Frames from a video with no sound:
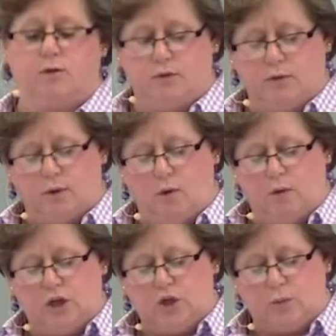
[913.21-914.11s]
through the
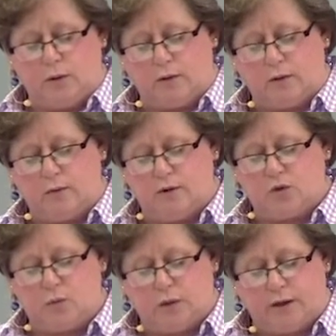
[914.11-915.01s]
Holy Spirit who
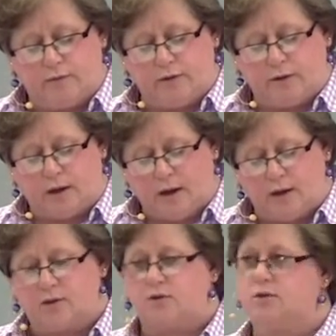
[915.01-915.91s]
has been given to
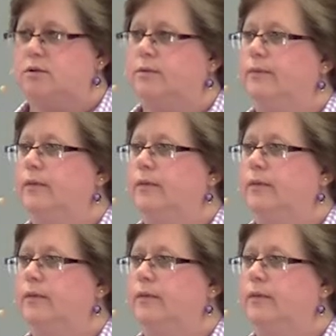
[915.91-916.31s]
us.